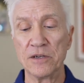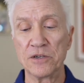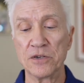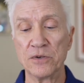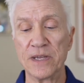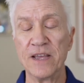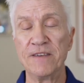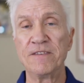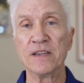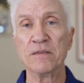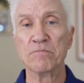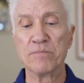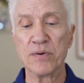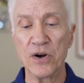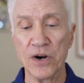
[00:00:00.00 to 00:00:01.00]
to
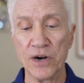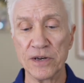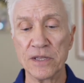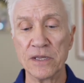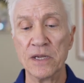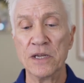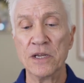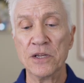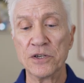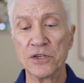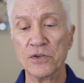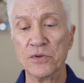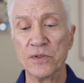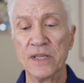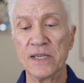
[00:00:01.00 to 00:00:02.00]
giving birth
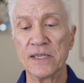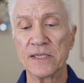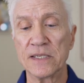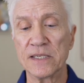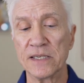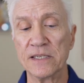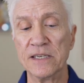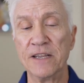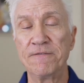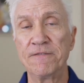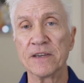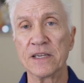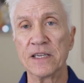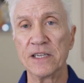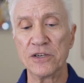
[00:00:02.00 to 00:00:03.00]
to this
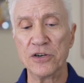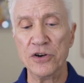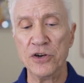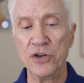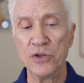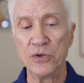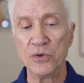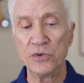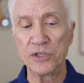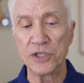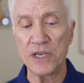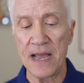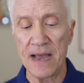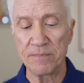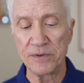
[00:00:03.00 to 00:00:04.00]
significant new
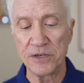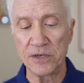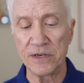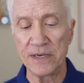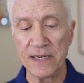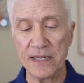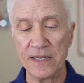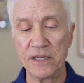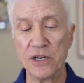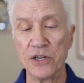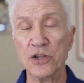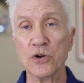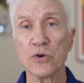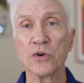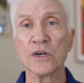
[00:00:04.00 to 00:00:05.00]
chapter in
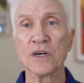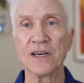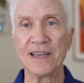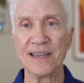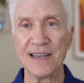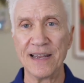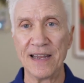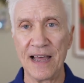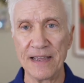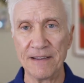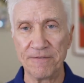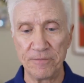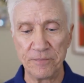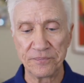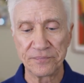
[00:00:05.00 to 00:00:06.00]
your
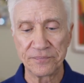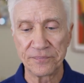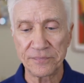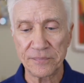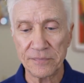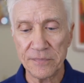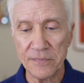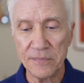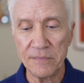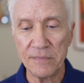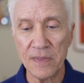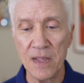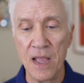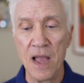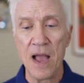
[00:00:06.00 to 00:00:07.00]
life.
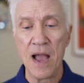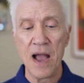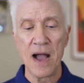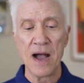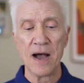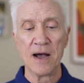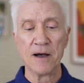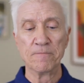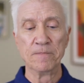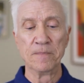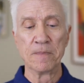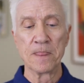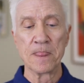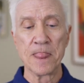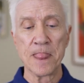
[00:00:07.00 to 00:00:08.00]
Um,